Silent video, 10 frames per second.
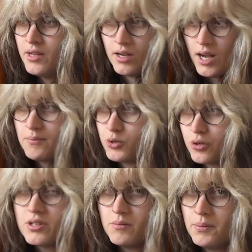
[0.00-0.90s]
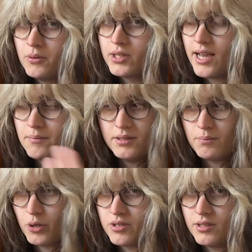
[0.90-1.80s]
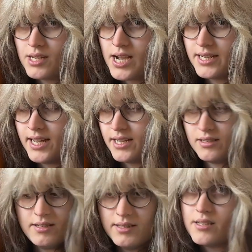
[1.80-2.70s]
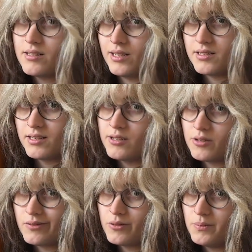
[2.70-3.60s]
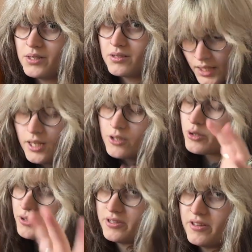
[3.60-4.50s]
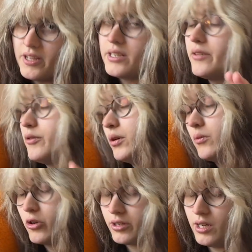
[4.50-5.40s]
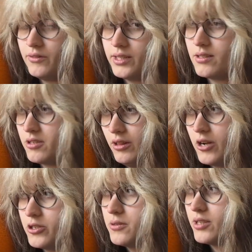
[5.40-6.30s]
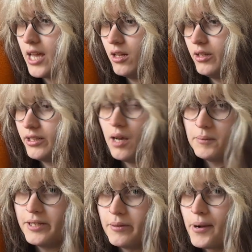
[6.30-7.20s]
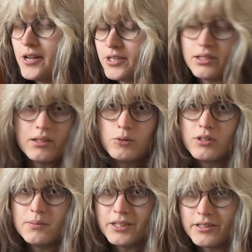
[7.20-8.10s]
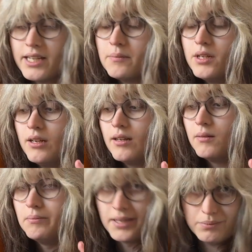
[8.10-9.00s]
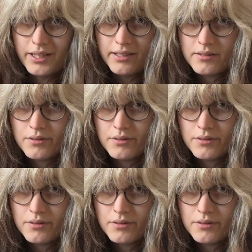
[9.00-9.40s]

I'm sure some people can, but personally I can't, and that's the lesson I took from this. So here's the thing, if you want to work on like such a large scale, like complicated project like a multiplayer game, make plans.